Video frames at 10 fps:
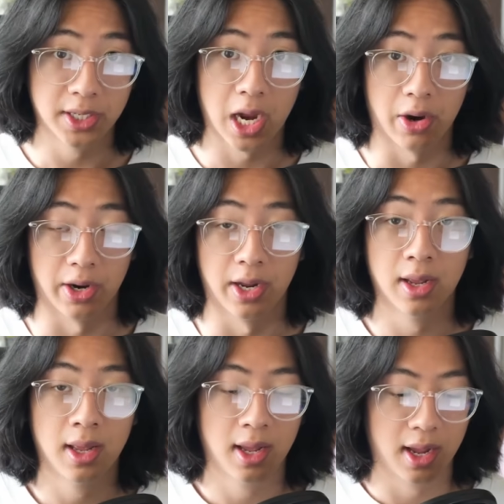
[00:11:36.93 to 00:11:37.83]
scary.
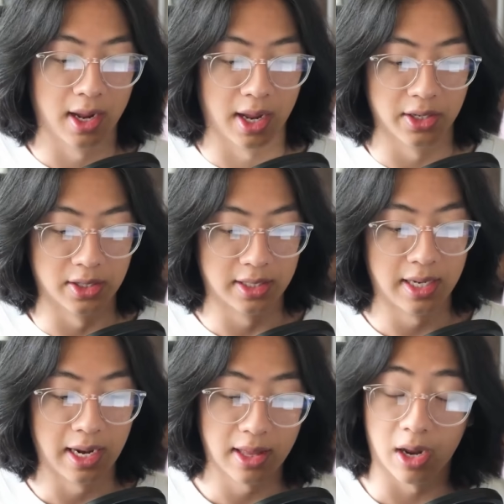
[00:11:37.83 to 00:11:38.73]
And I
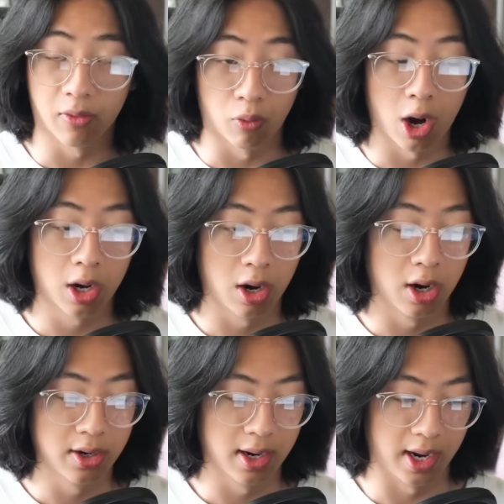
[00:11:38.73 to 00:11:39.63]
just take that raw
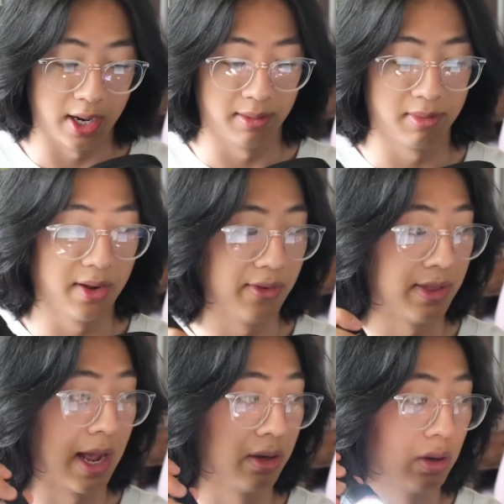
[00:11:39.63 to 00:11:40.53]
card and I give
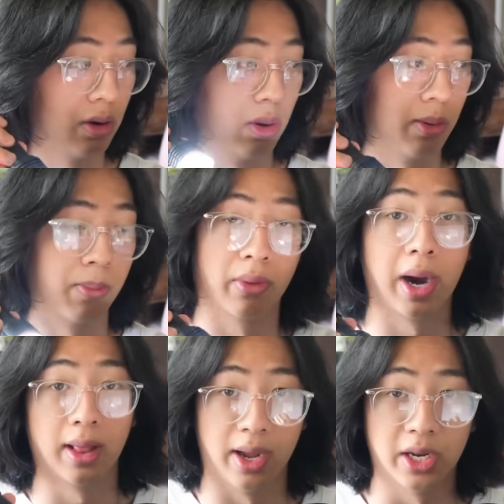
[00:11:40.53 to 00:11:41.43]
it that good old
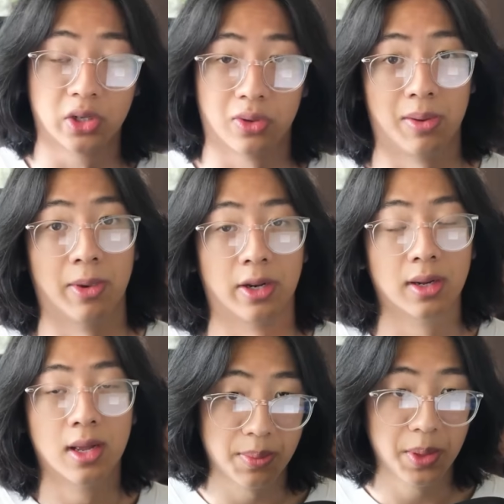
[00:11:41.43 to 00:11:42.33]
bright light treatment.
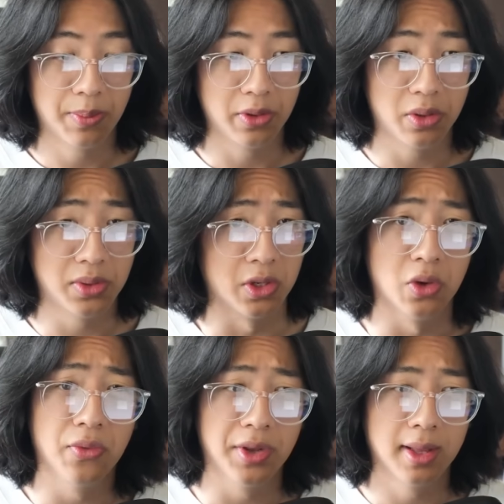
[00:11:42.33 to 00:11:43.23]
Some people use
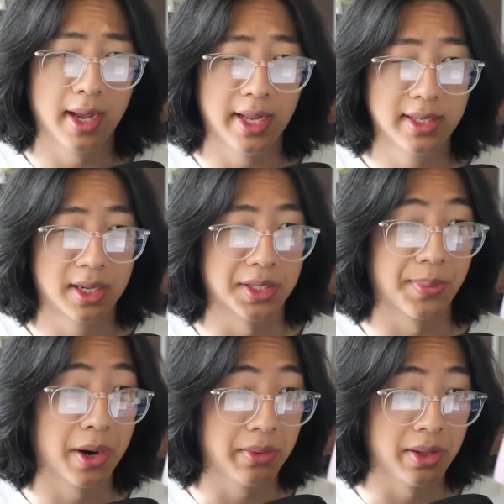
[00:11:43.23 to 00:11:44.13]
UV lights because
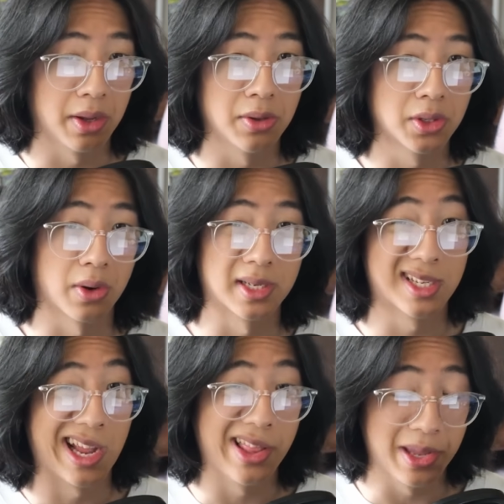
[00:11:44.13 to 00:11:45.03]
apparently those are
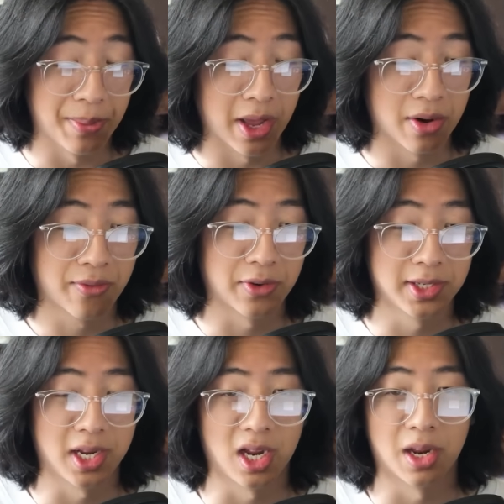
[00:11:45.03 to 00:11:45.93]
slightly better for
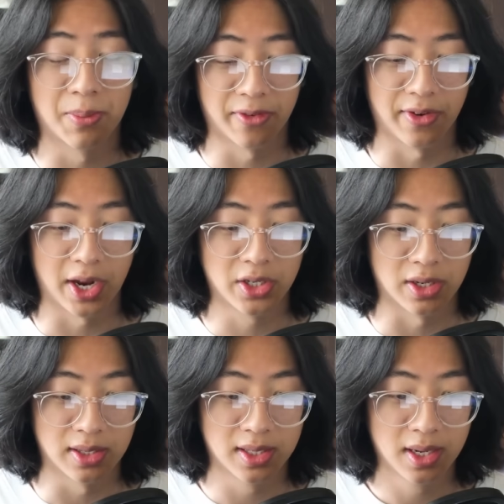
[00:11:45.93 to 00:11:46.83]
seeing
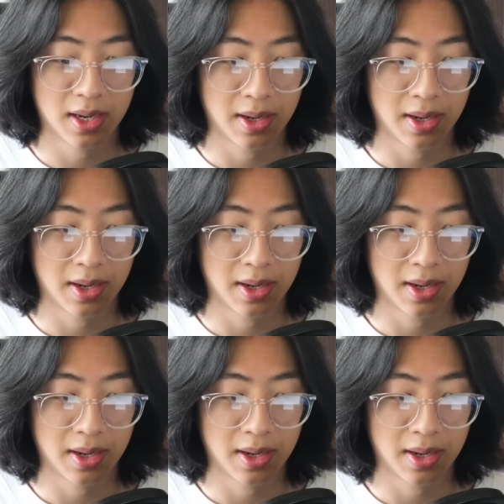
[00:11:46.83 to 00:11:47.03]
imperfections.